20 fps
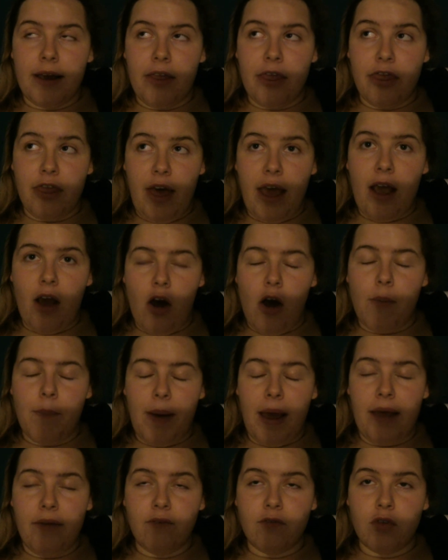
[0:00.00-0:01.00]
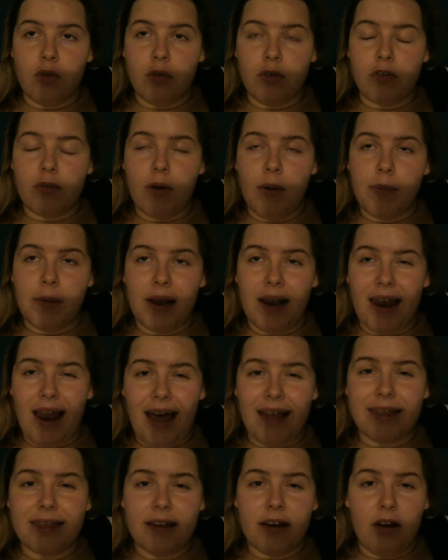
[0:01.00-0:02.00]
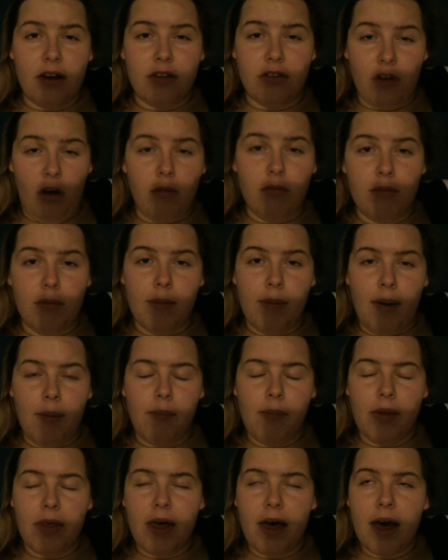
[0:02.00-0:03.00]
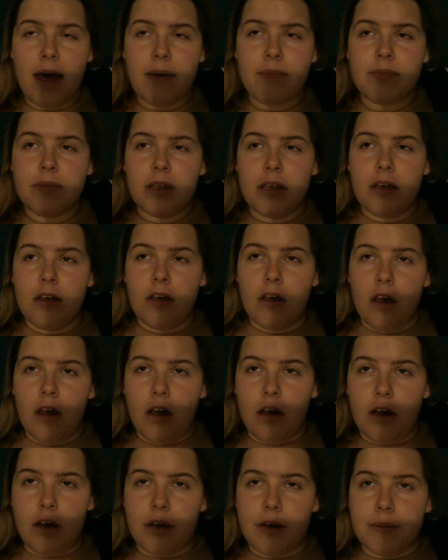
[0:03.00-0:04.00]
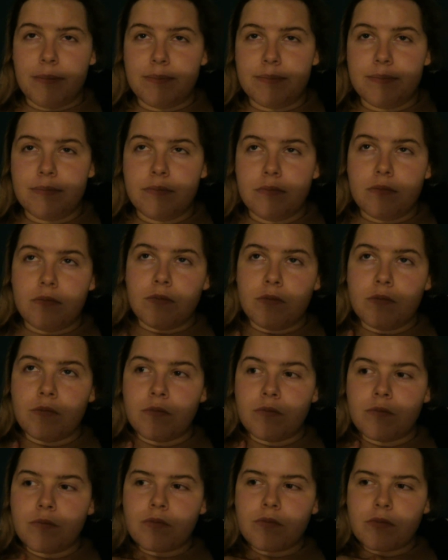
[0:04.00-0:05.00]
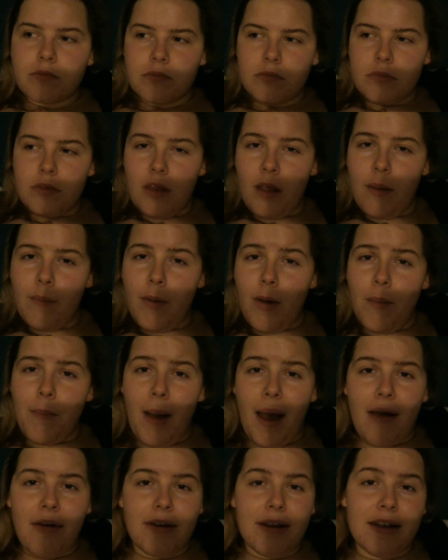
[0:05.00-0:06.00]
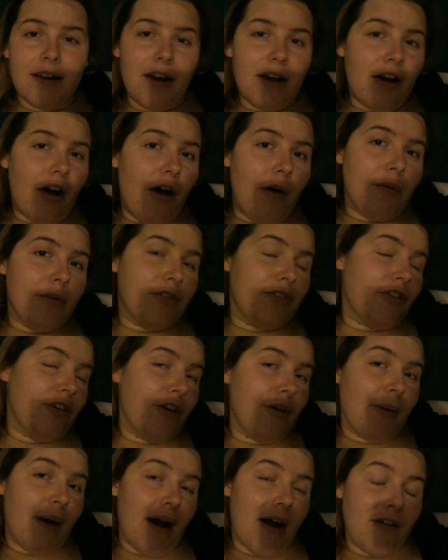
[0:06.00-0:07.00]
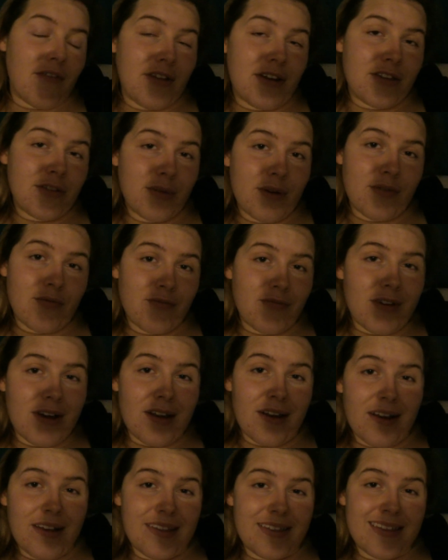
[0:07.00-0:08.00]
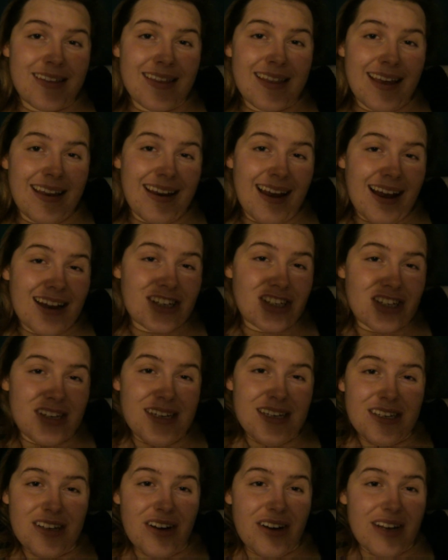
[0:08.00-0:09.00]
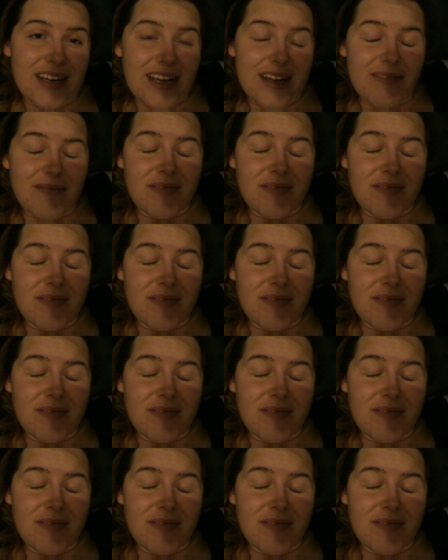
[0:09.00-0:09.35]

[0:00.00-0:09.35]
they are painful, so I'm glad that I don't remember that. But apparently, like, I was too out of it to even realise that they'd actually done it.